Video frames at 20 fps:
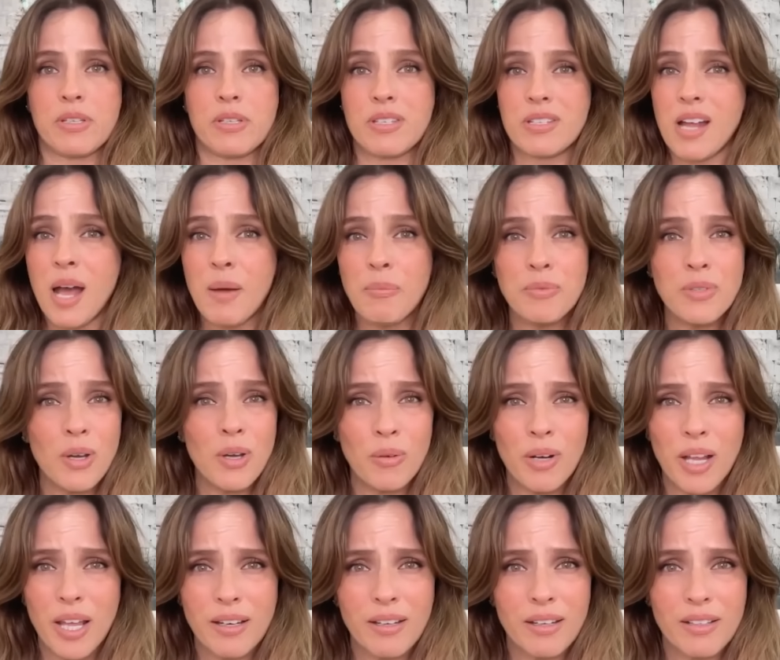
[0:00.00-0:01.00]
Stop
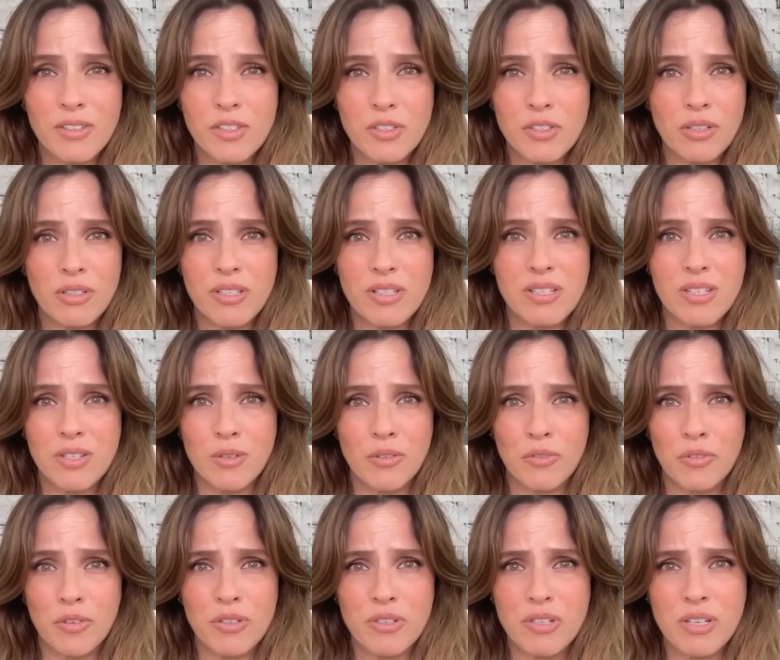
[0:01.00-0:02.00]
donating to these
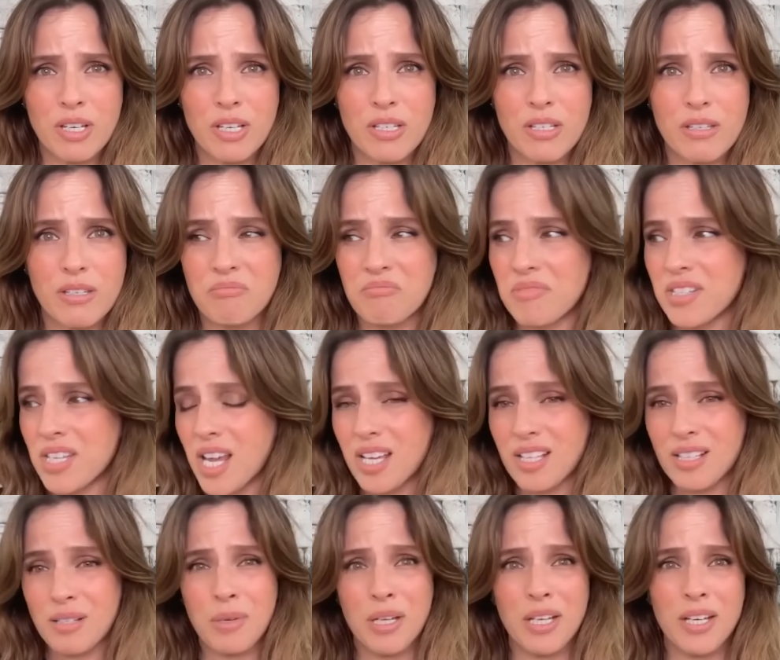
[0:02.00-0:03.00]
universities. Take
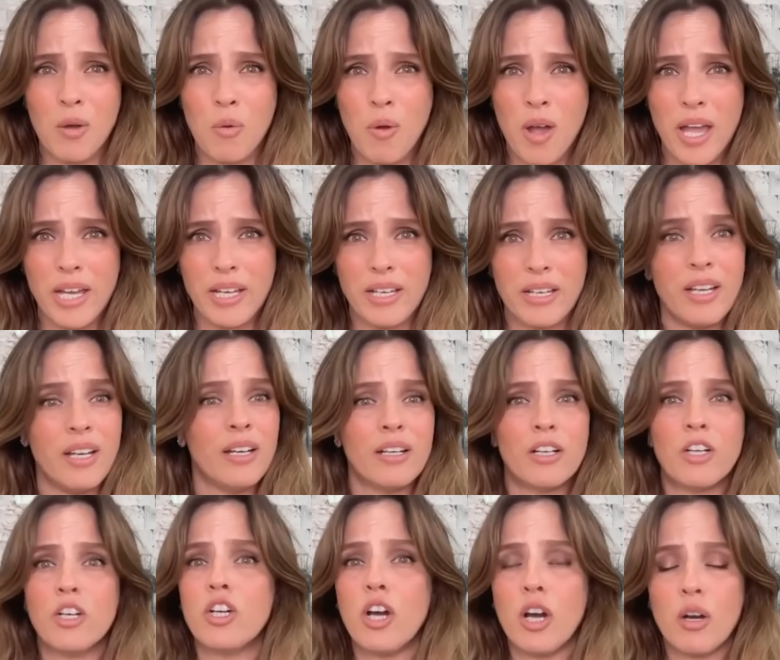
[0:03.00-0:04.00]
the money away.
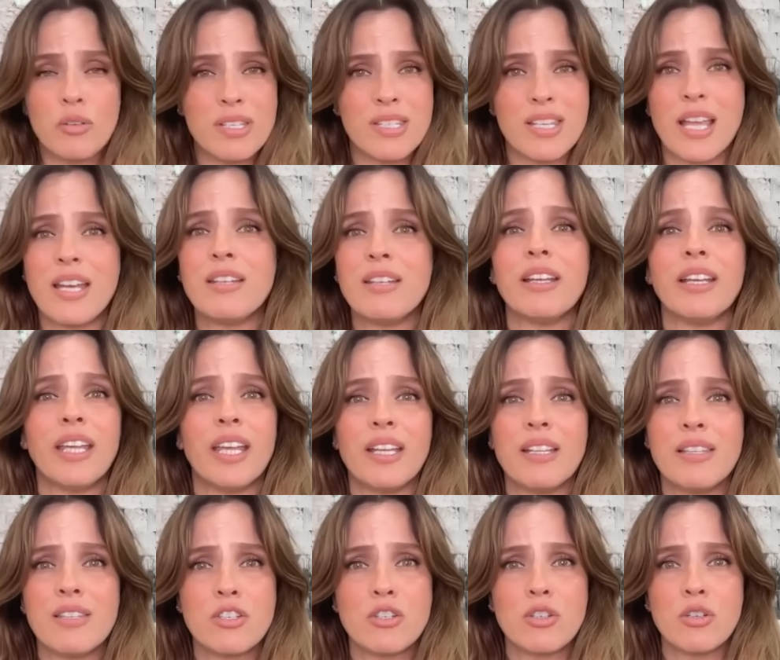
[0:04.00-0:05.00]
Go send the
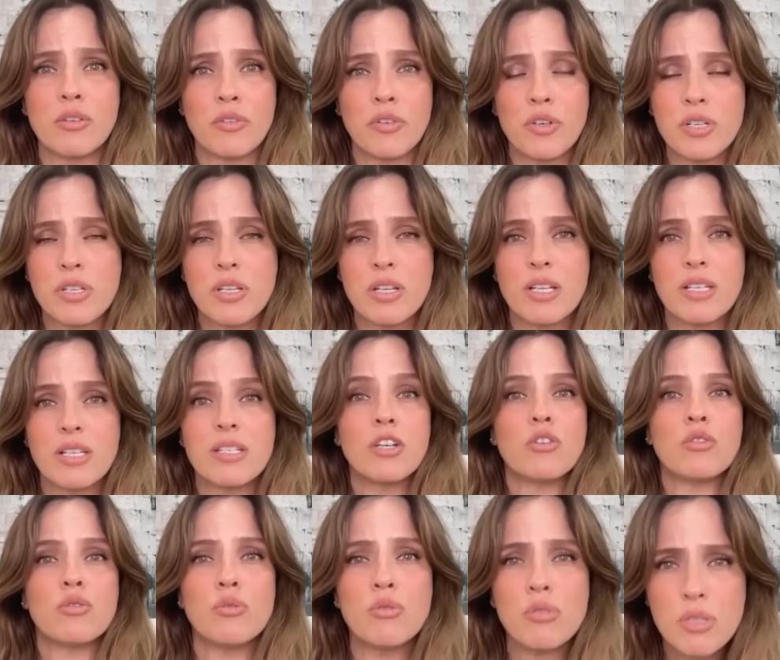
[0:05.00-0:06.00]
kids to universities
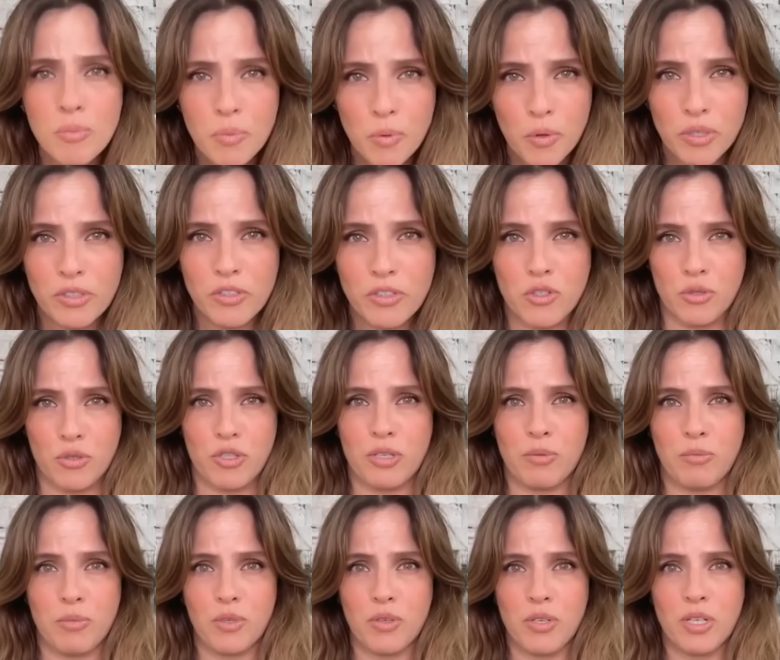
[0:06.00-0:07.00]
that do support the Jewish
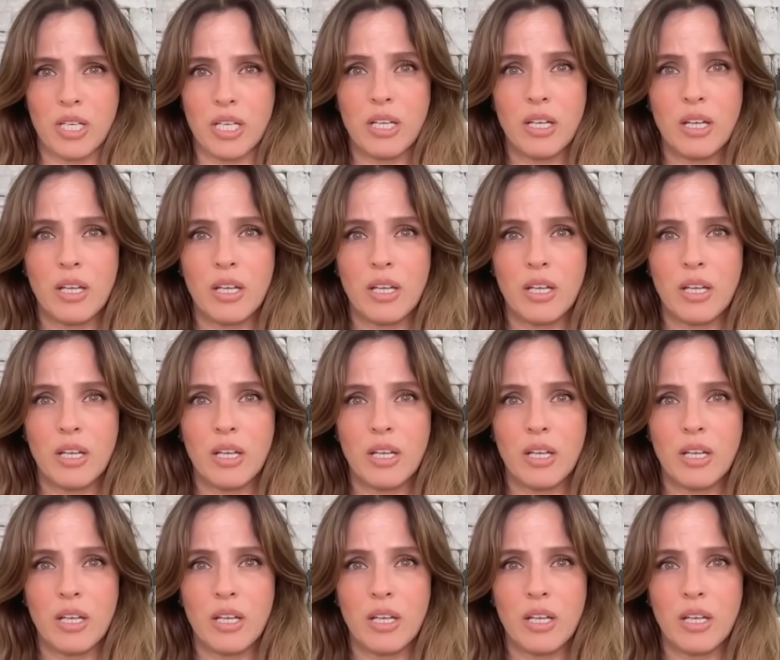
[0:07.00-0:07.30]
community.